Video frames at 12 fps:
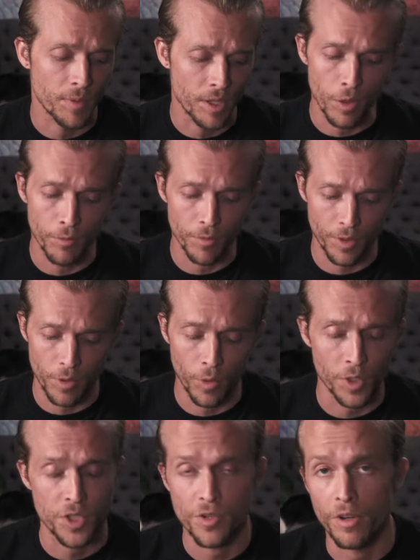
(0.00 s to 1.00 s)
We go over the
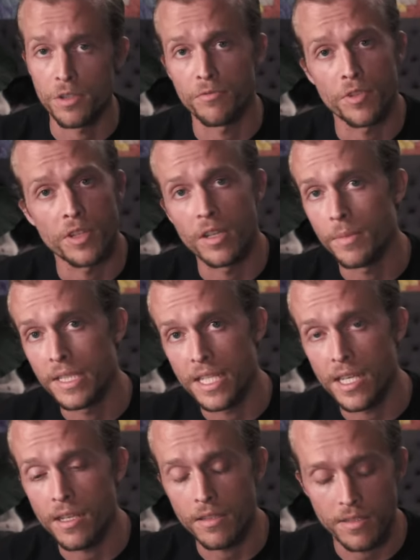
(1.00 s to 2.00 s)
course structure for the coming
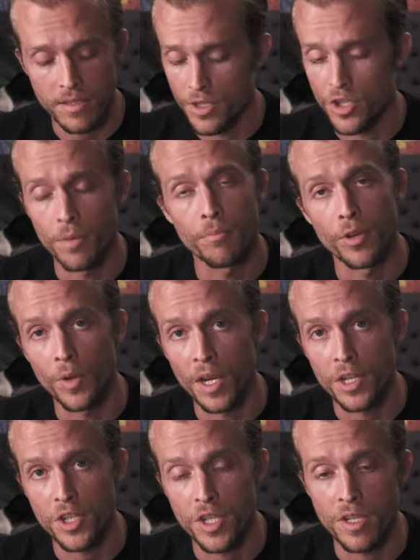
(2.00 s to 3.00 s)
days, the jump
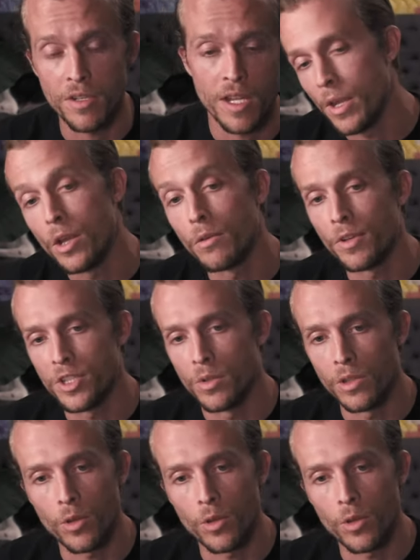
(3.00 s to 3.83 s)
progression. Then we head over to a